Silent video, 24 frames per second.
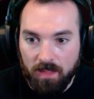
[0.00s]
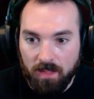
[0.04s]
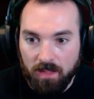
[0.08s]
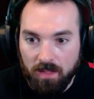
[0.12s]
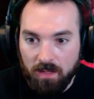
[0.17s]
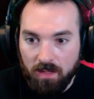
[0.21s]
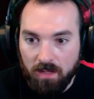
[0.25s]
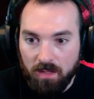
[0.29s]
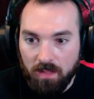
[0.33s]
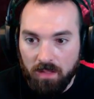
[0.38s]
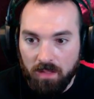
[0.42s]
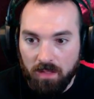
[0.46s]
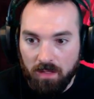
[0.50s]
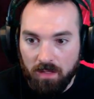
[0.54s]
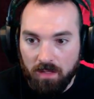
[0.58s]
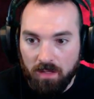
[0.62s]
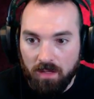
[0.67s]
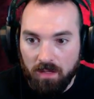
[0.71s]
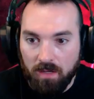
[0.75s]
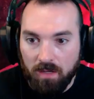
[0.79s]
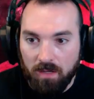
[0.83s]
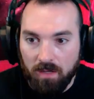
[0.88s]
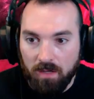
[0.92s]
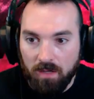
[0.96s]

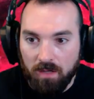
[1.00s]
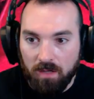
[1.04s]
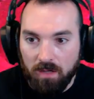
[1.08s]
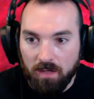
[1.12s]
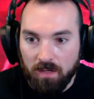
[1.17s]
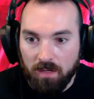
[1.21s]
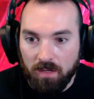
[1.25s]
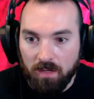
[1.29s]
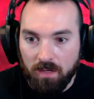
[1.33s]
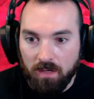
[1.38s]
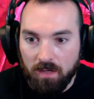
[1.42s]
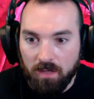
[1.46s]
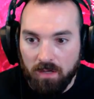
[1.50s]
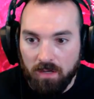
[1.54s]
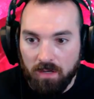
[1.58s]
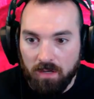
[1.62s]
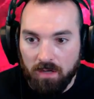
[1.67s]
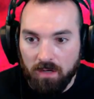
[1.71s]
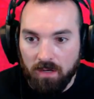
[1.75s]
(no one is talking)